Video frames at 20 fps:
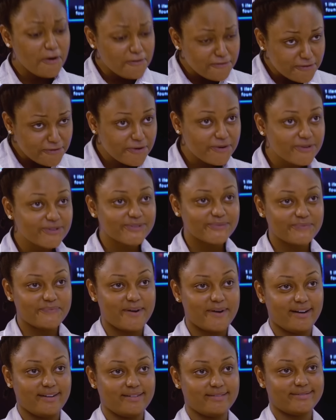Of course,
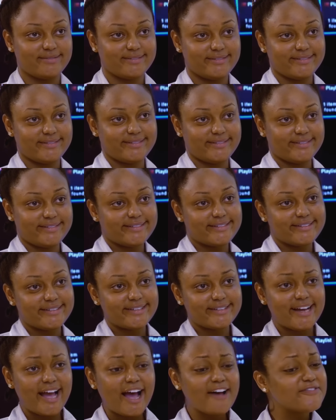ma.
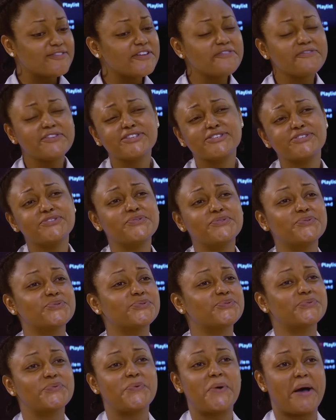I've never seen you
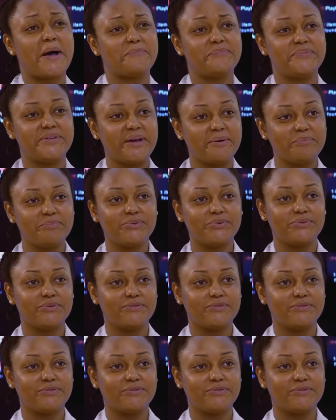so happy and